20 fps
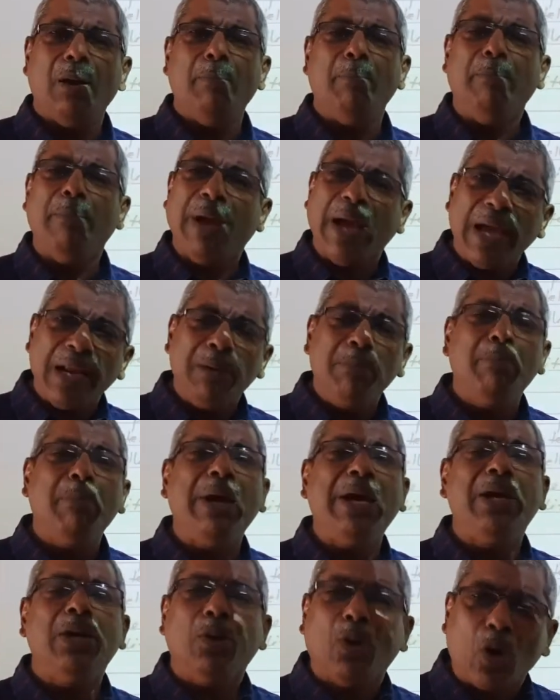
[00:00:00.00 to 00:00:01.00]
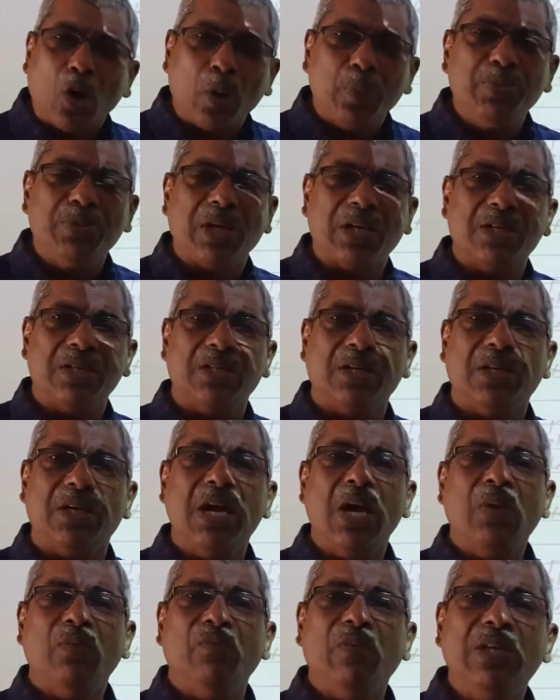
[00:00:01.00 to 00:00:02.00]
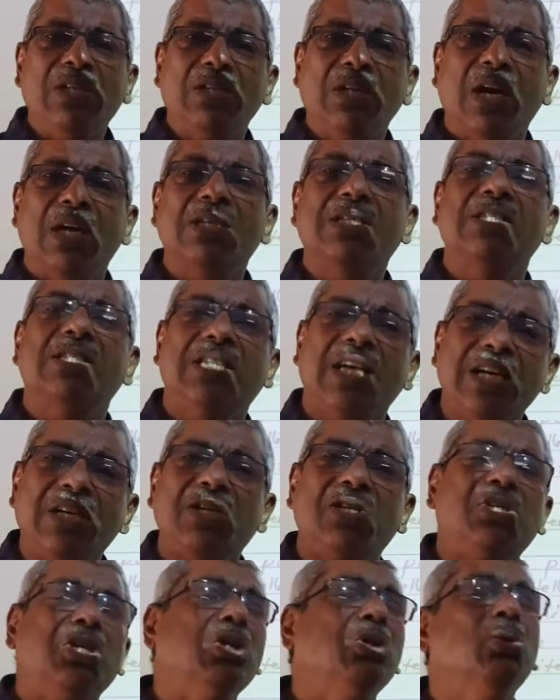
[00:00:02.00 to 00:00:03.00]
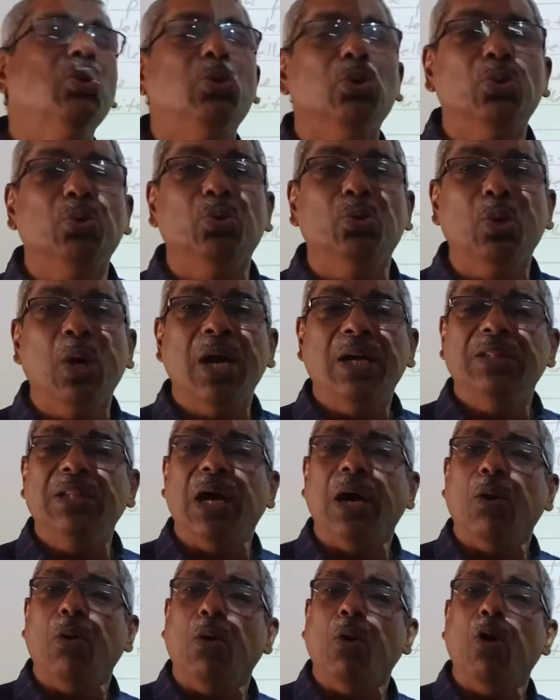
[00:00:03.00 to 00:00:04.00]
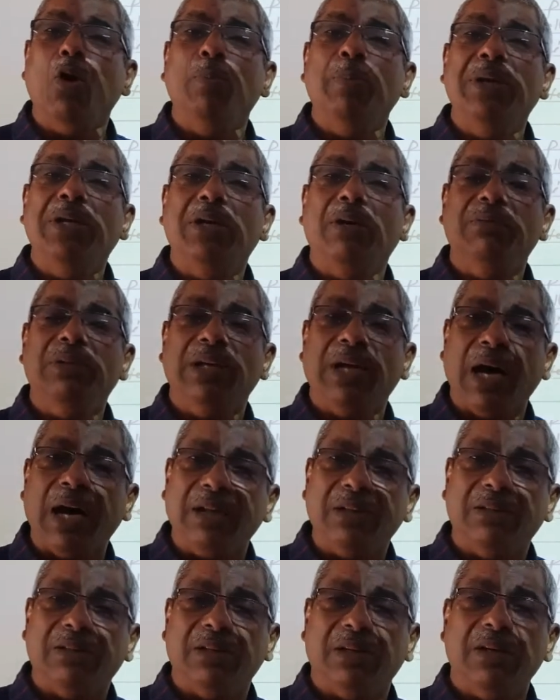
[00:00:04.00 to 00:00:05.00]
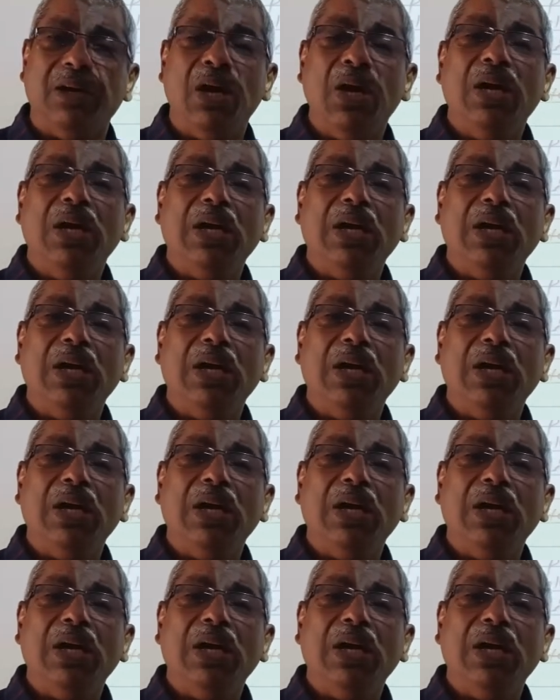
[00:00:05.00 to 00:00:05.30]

man-made objects which are set into the orbit of the earth.